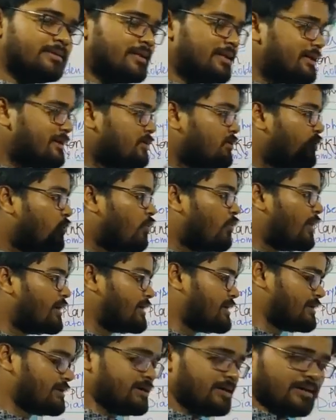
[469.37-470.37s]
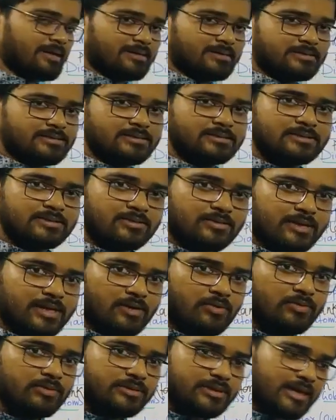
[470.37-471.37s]
the water current. Okay,
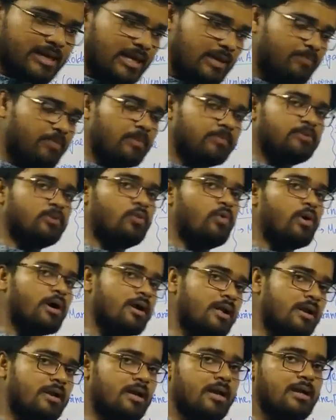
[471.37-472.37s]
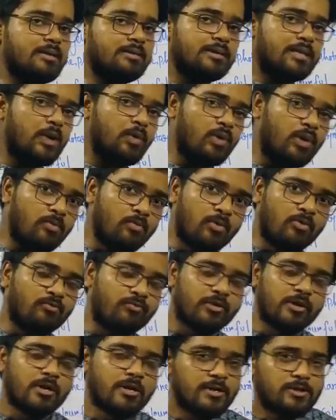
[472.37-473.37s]
with the help of the water current they will move.
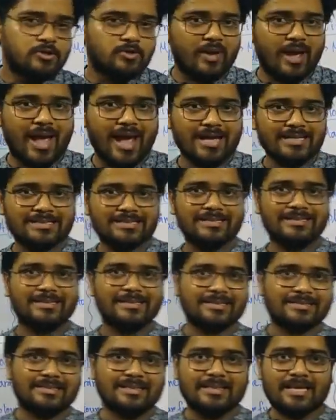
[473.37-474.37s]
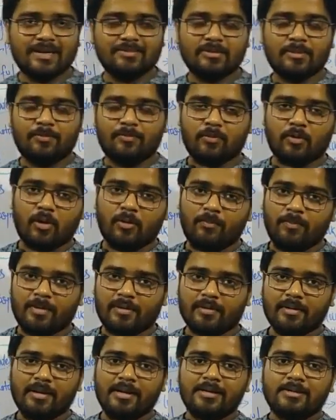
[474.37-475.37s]
So as they doesn't have the
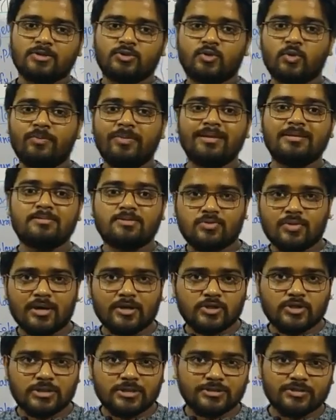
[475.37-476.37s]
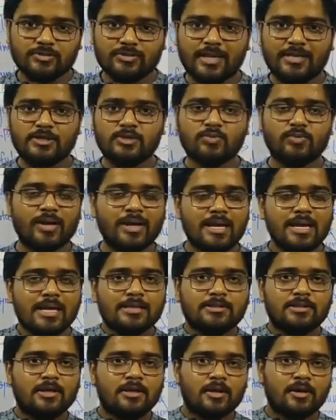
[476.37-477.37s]
proper swimming structure, so that's why
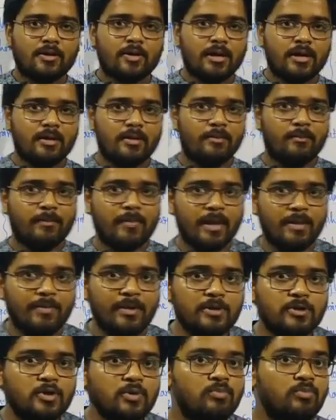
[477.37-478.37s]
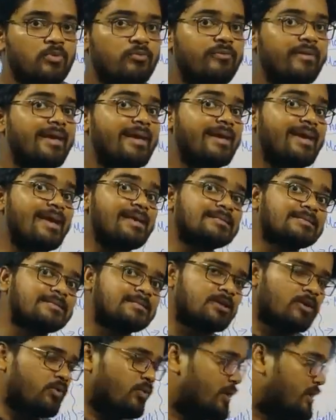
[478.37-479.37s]
they will not able to move against
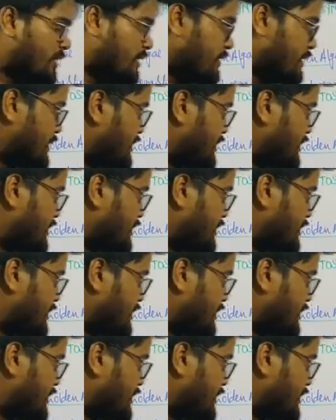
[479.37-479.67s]
the water